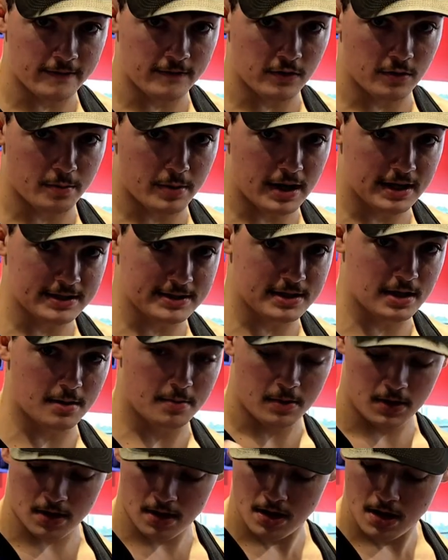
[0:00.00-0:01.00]
of your bicep
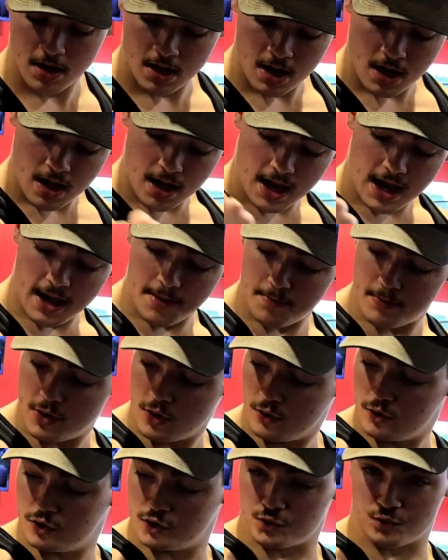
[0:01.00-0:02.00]
and
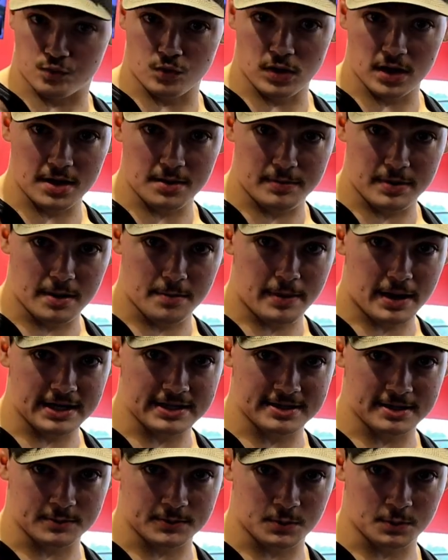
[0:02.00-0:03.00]
build those really big
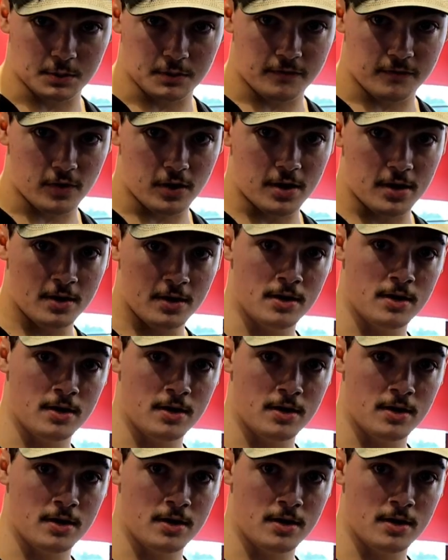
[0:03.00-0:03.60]
biceps from the front.